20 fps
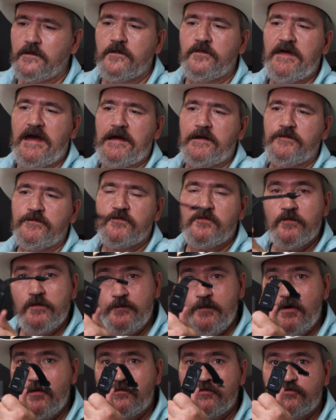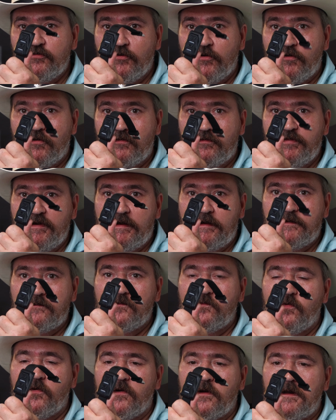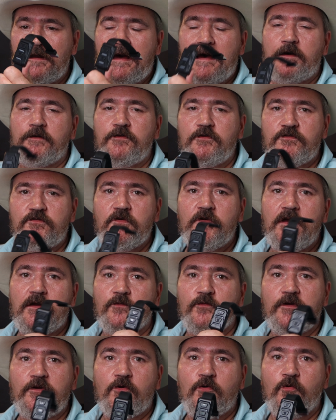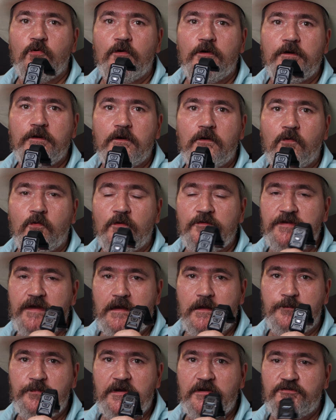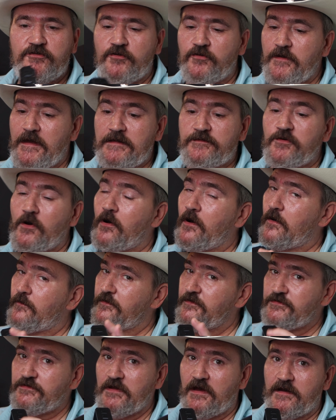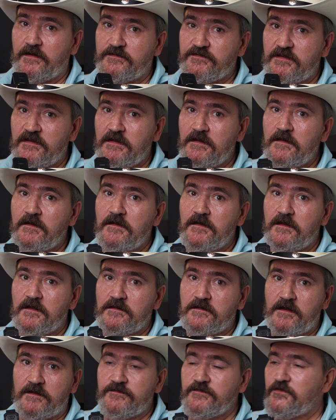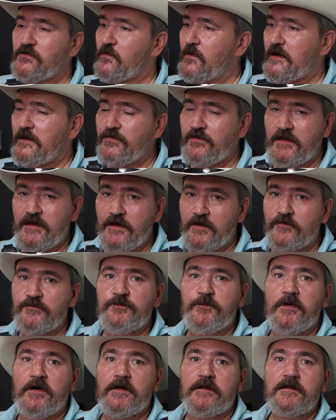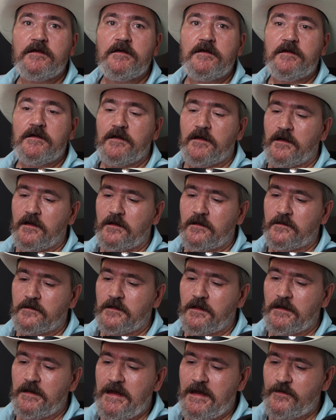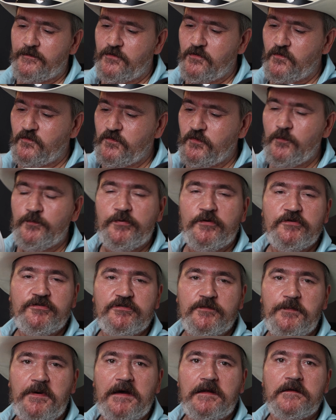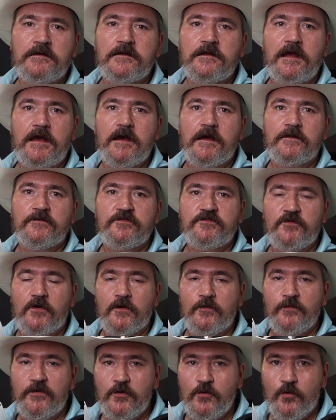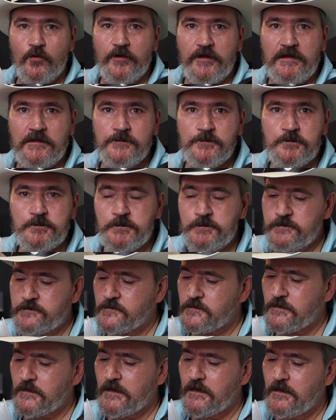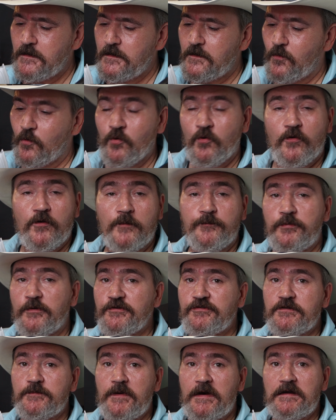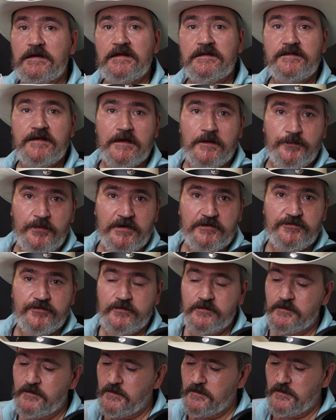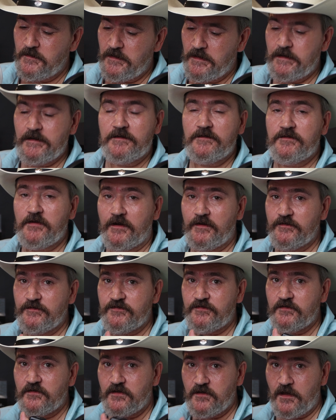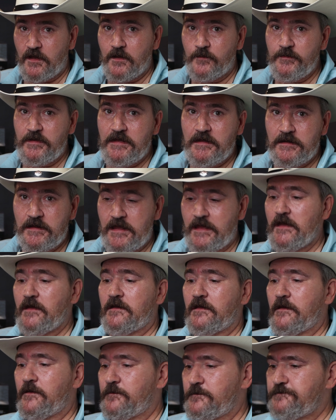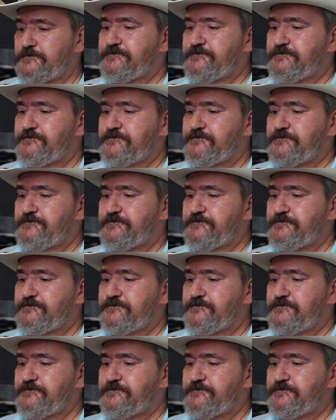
that is the remote control that will allow you to hit record or take a picture, and that's all this does. It doesn't do anything else but uh, allow you to push the button and start recording or push the button and take a picture. And it does come in handy.